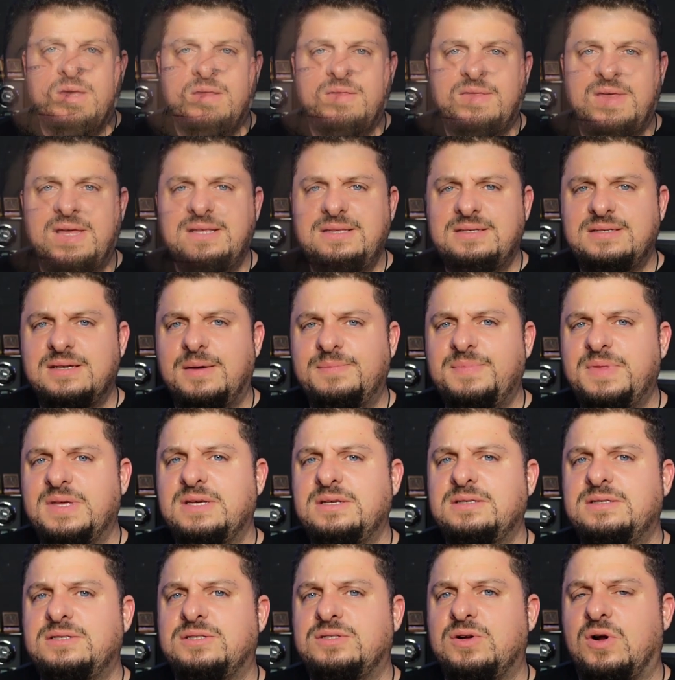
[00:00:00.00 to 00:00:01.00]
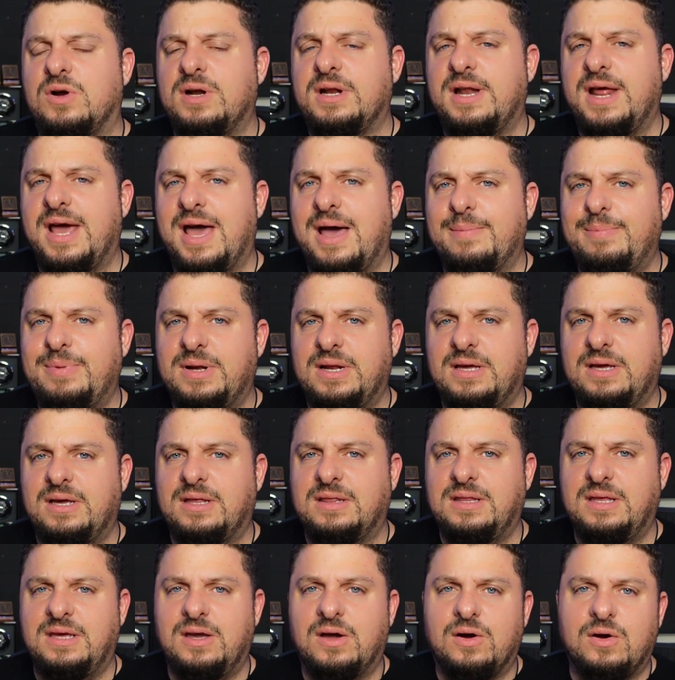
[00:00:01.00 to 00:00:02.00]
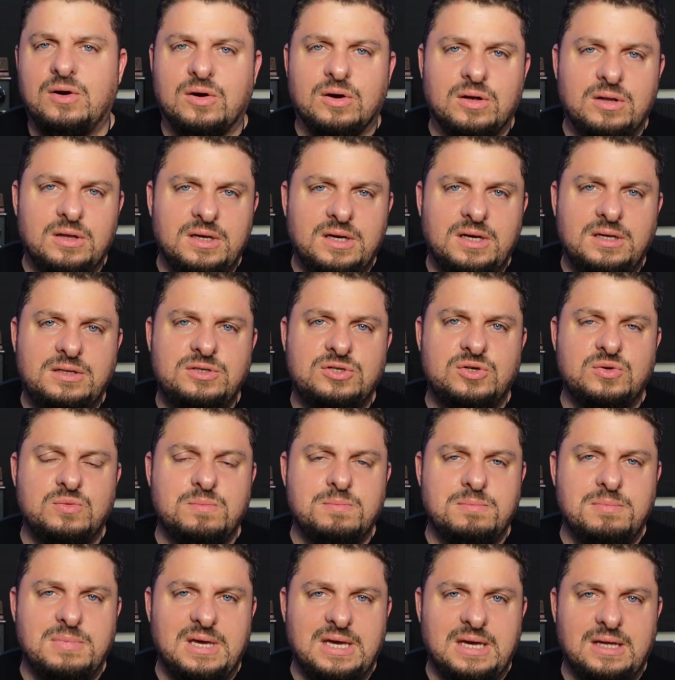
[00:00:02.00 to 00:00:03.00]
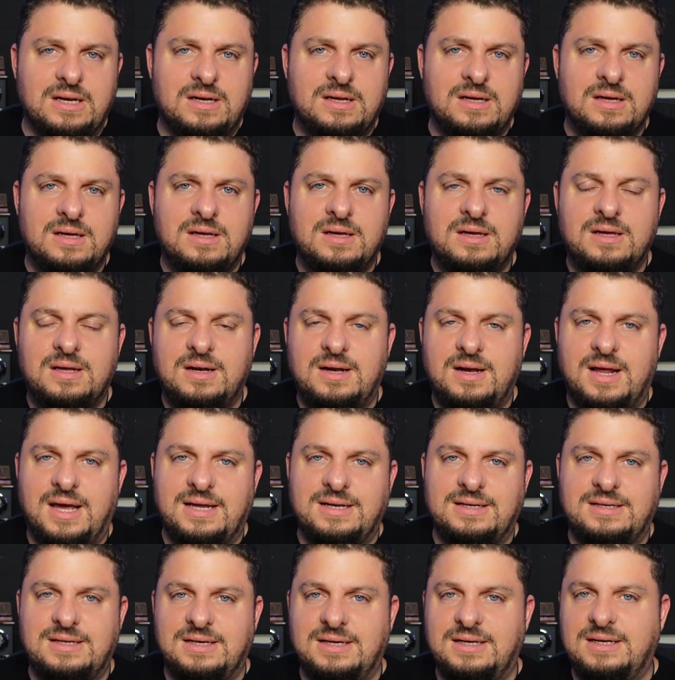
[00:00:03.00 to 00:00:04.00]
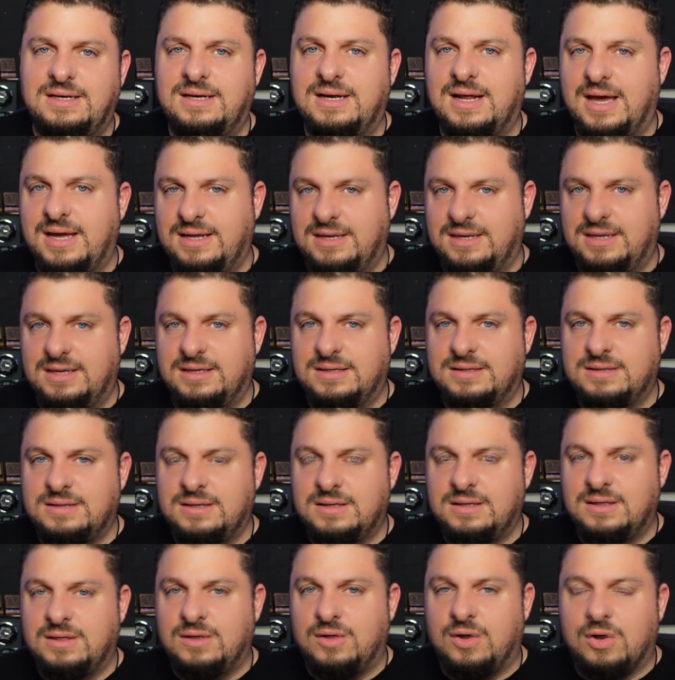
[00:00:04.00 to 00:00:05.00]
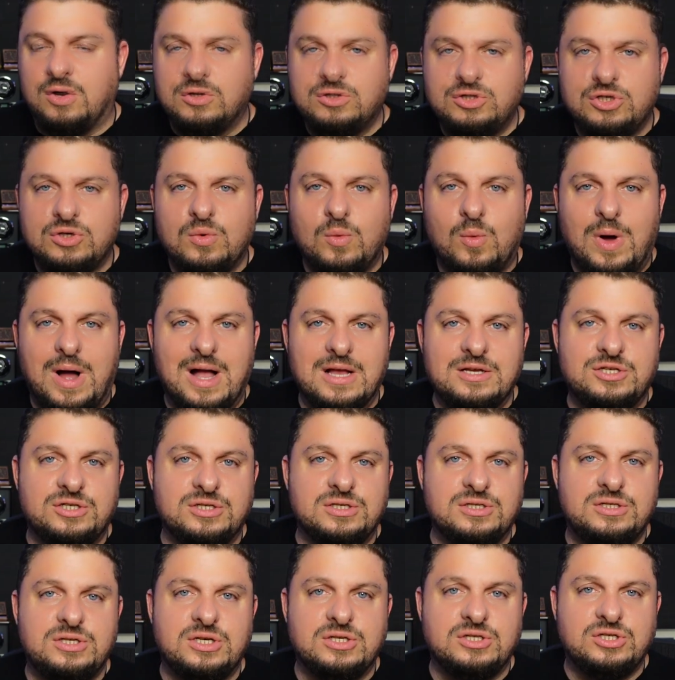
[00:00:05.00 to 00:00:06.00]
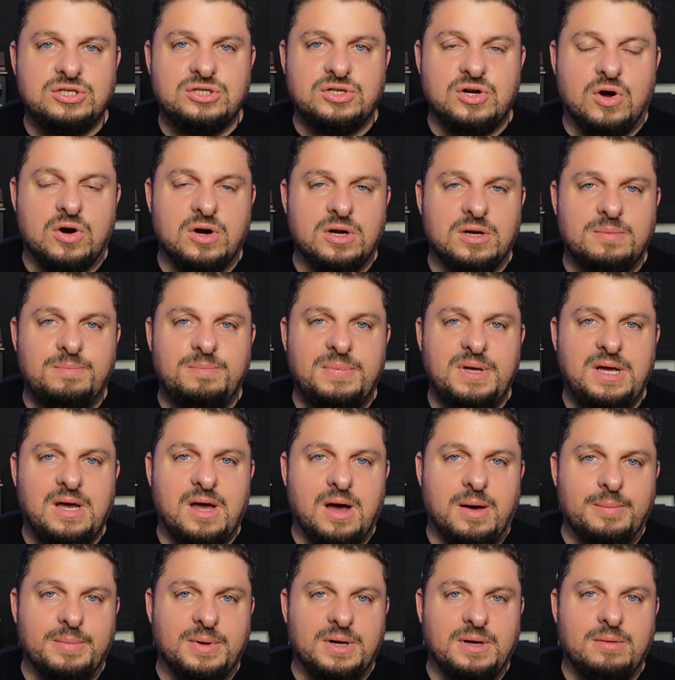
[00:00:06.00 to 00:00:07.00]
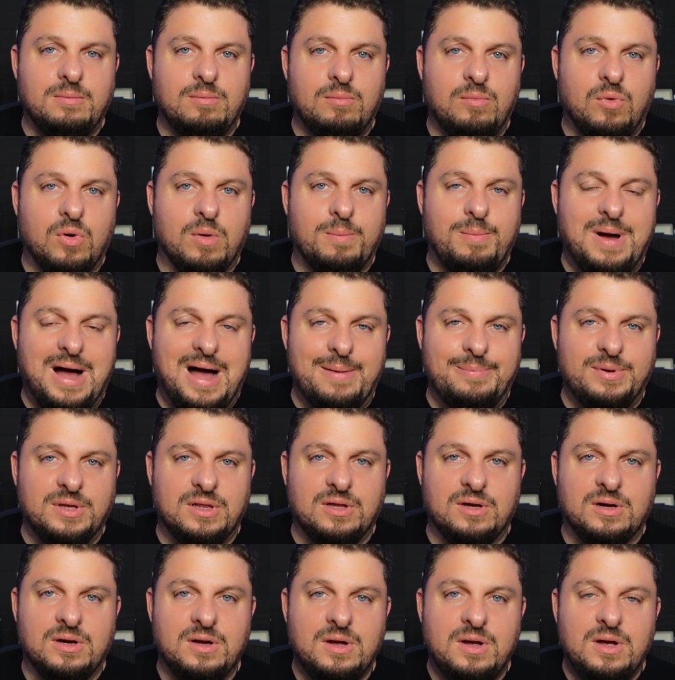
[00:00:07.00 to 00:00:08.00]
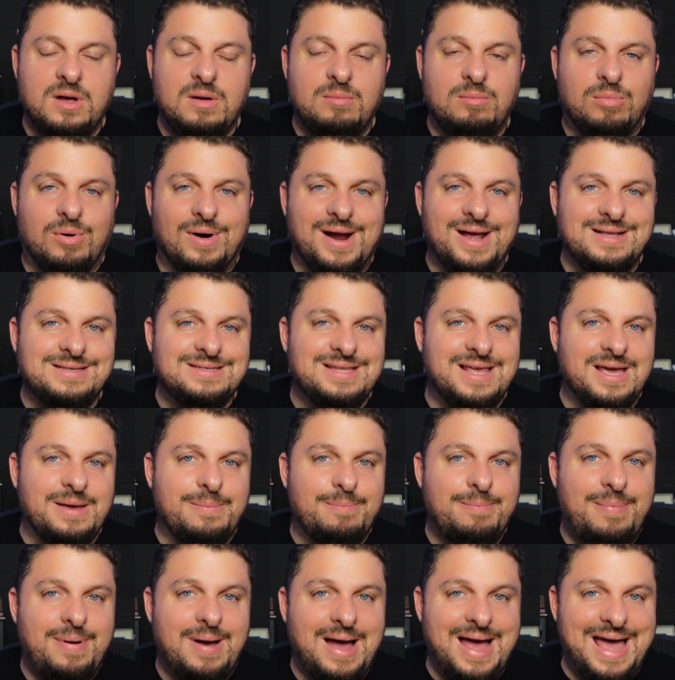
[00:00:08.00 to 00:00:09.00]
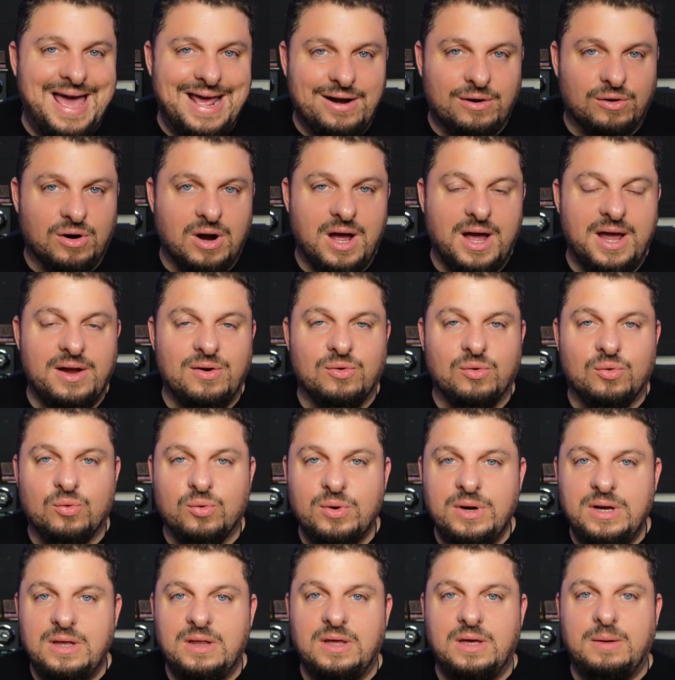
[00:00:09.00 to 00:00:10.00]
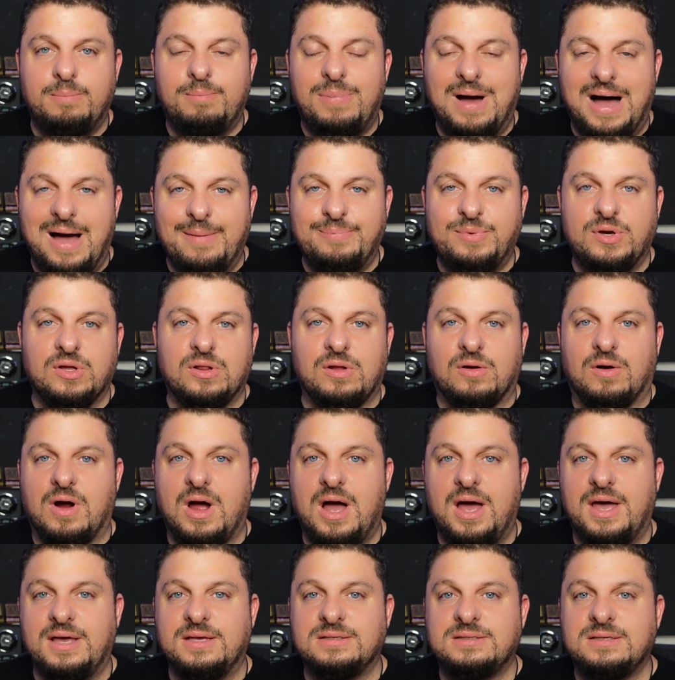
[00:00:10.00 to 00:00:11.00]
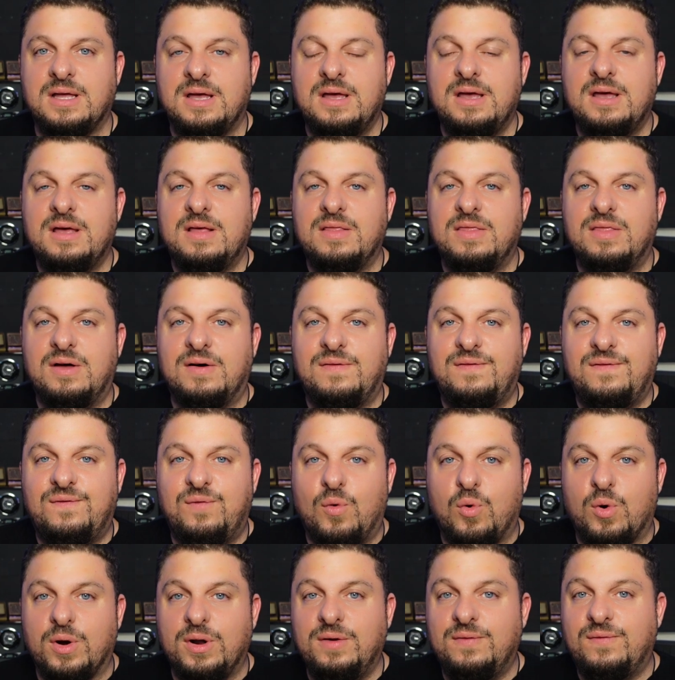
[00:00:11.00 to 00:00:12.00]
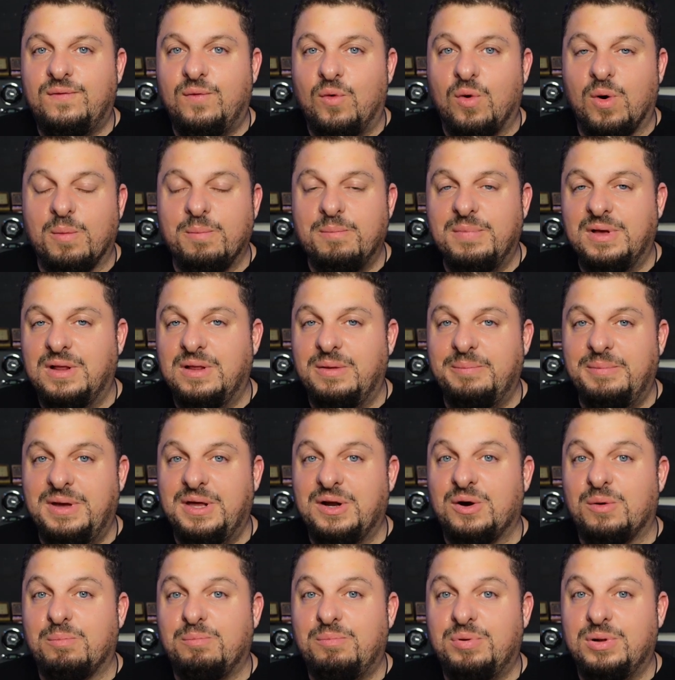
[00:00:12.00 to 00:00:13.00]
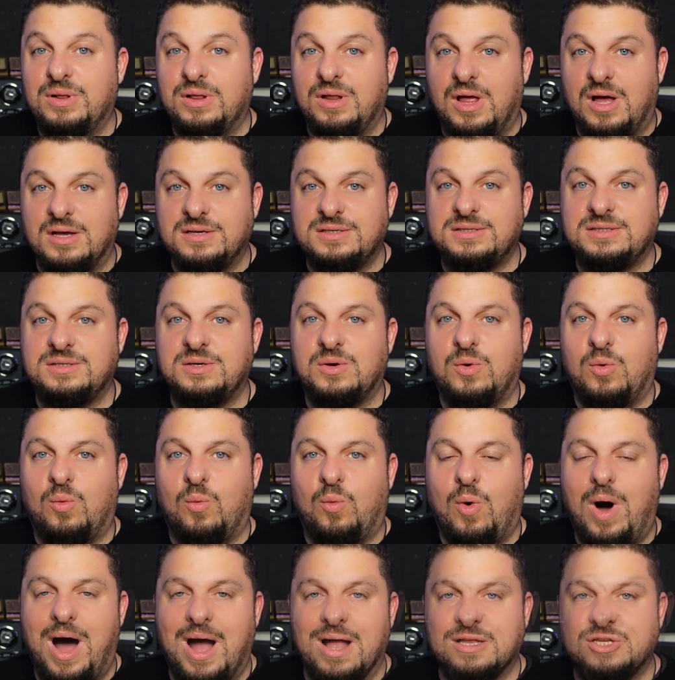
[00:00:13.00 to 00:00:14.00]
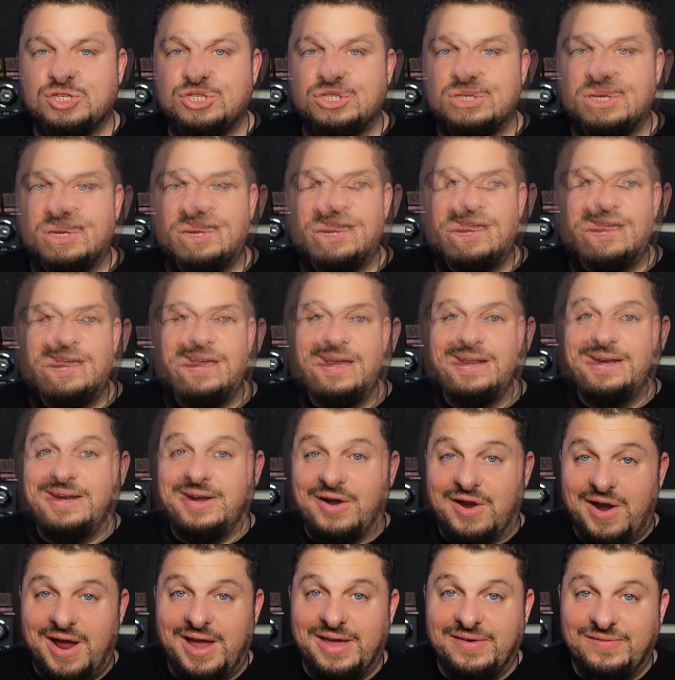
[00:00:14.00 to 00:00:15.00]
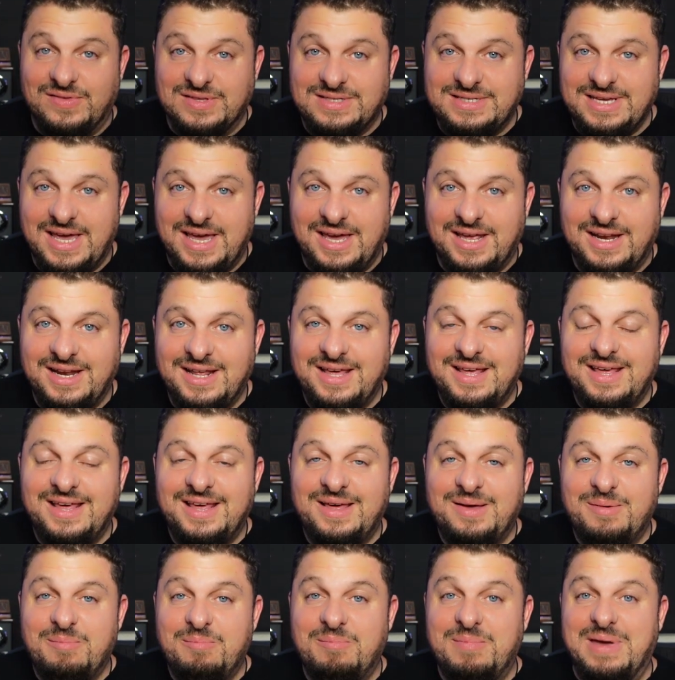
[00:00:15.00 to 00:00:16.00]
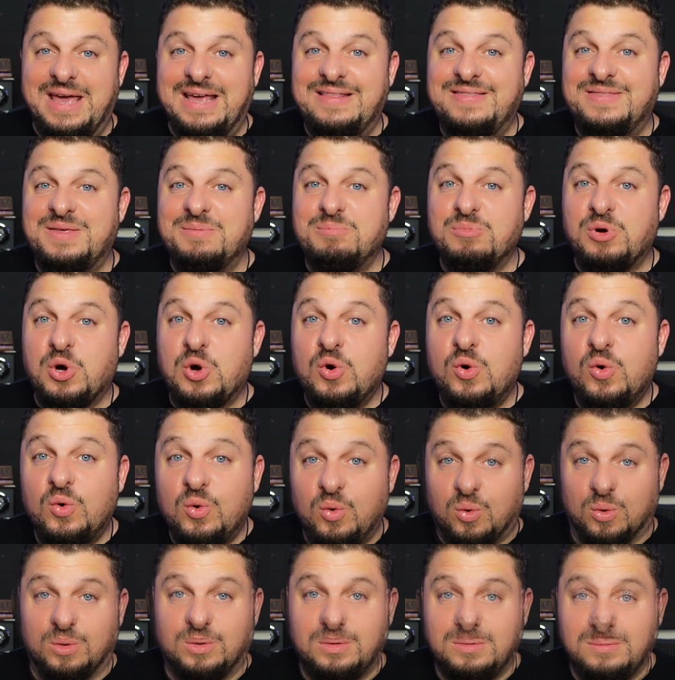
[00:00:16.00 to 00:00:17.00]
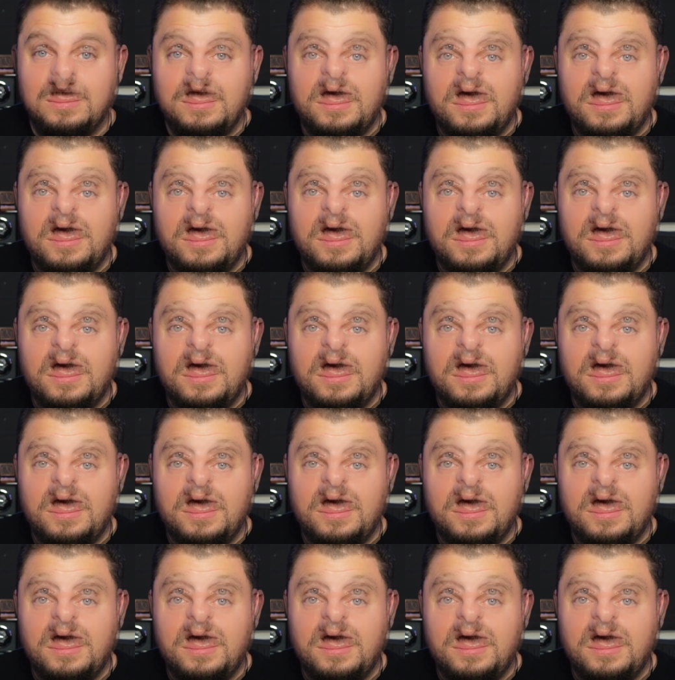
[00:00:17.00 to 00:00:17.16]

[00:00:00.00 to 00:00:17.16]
Then something started happening in the early to mid 1990s. Larger watches started becoming more popular. Brands like Panerai really popularized the 44 millimeter plus watch. And dare I even say it, made them cool.